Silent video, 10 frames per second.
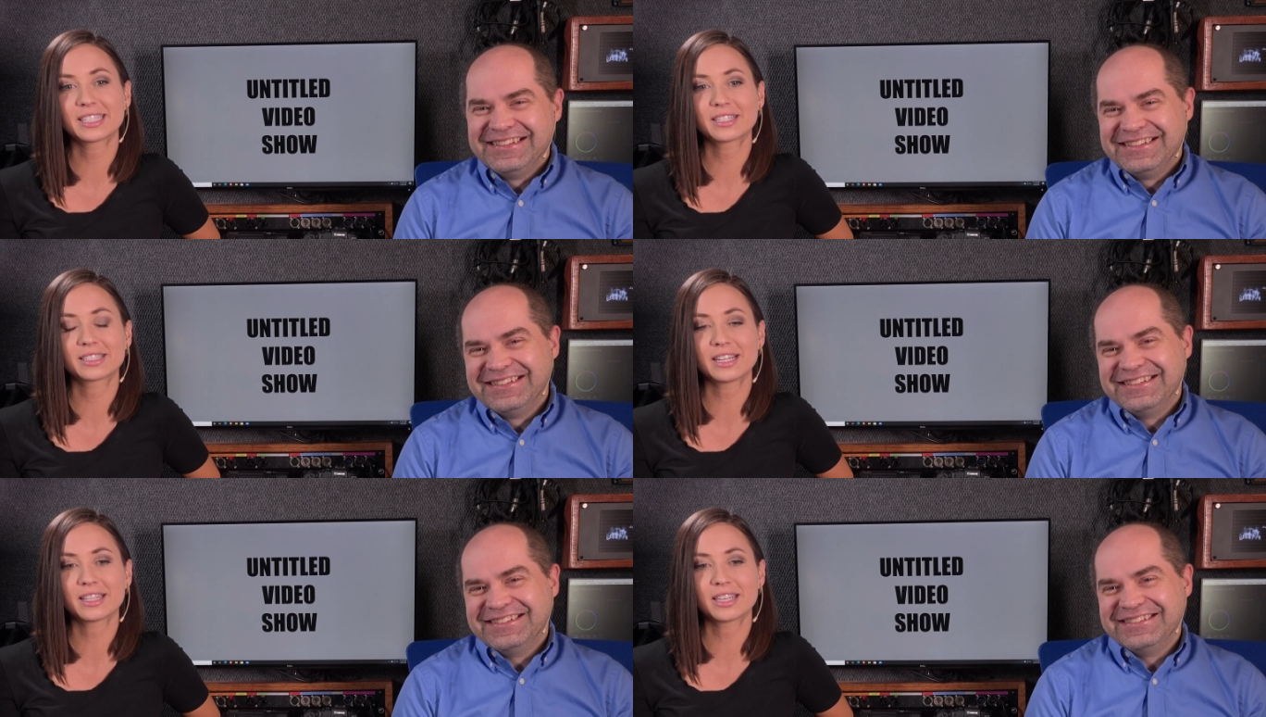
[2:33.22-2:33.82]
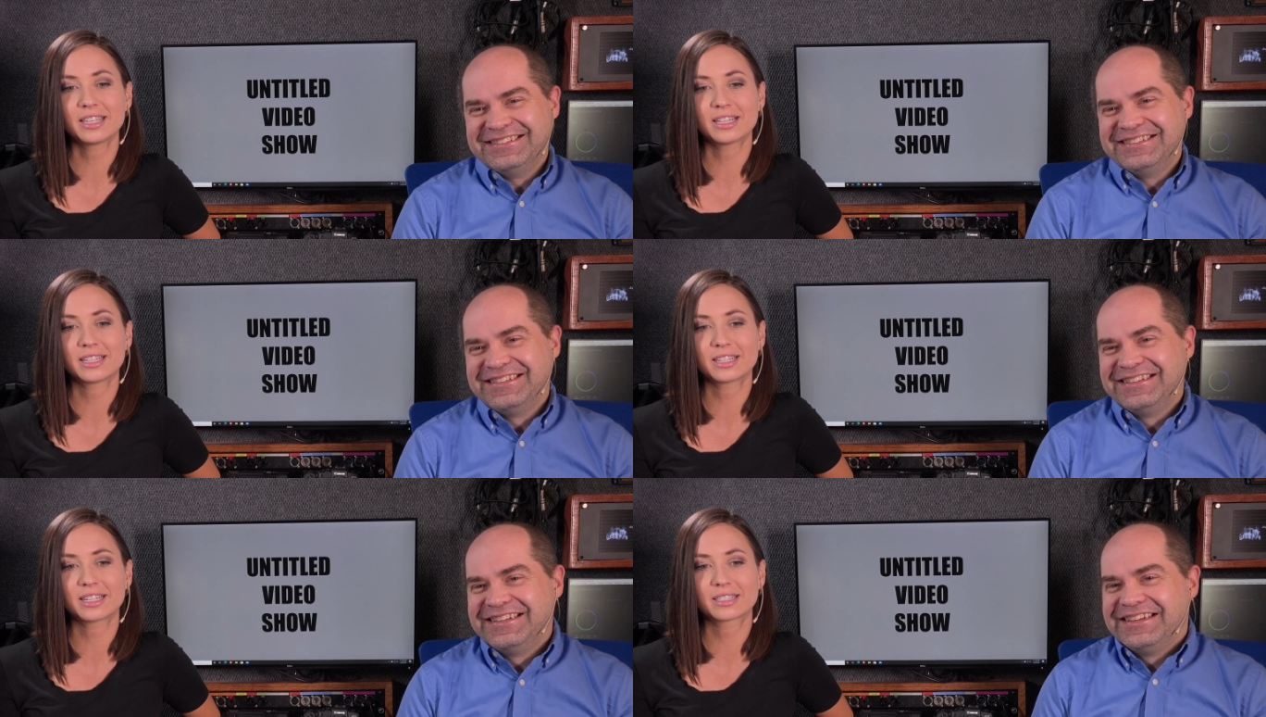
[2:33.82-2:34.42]
Speaker 1: there's nothing
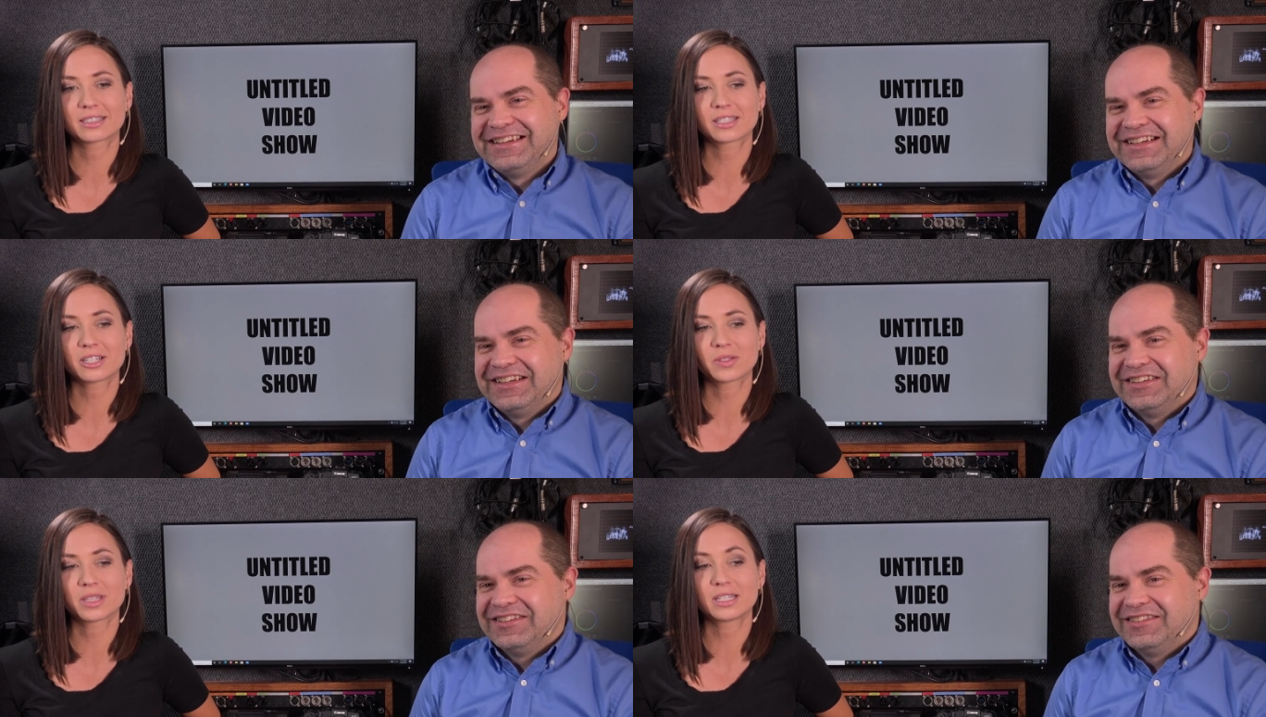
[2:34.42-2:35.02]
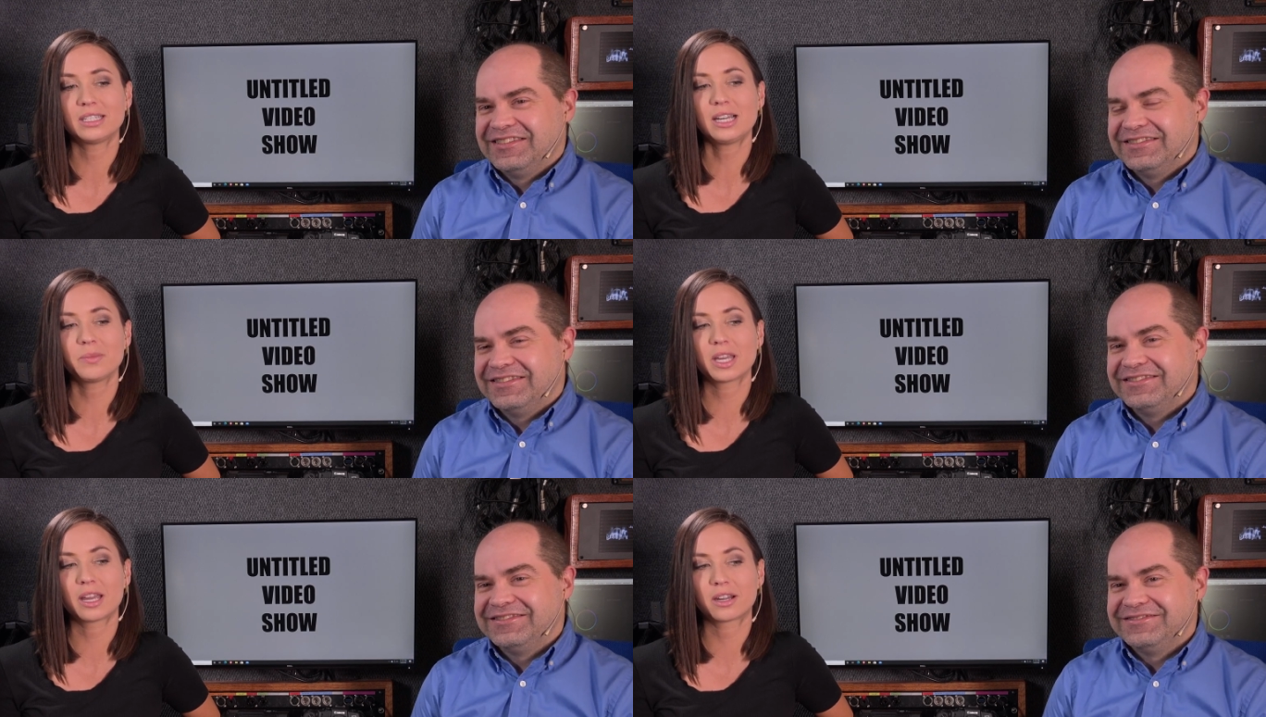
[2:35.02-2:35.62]
that like starts with a
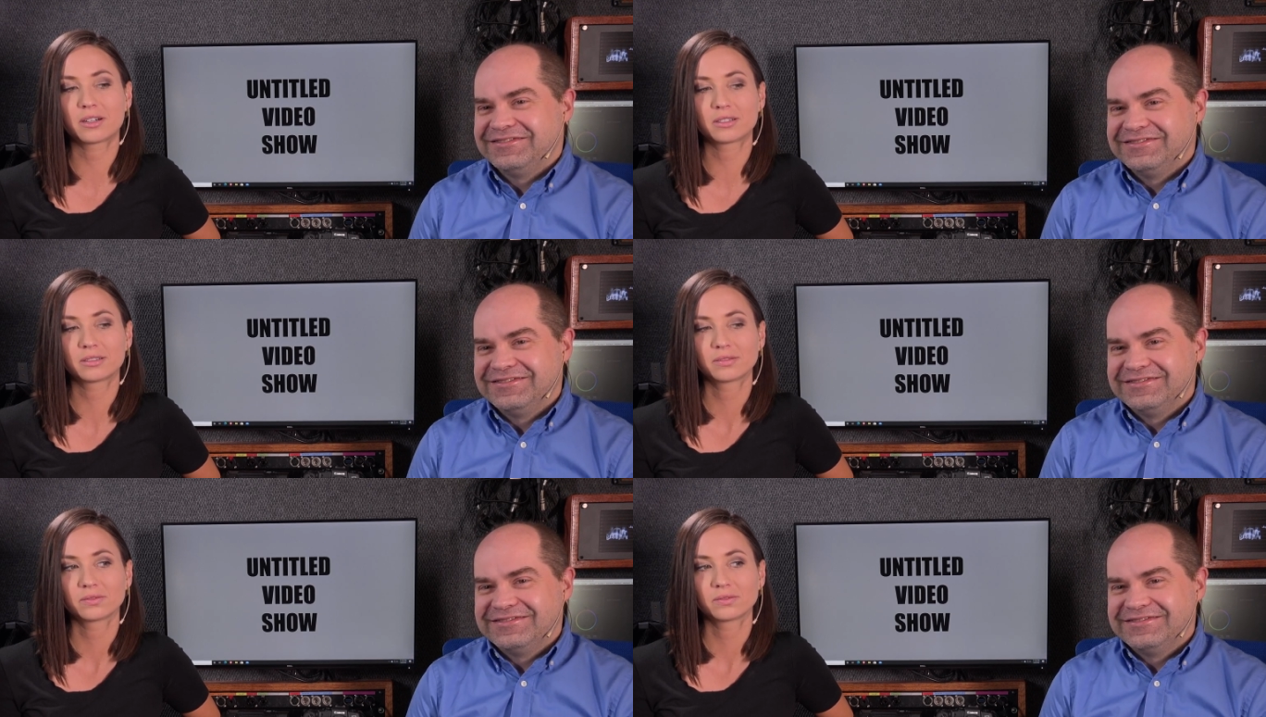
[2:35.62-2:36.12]
W.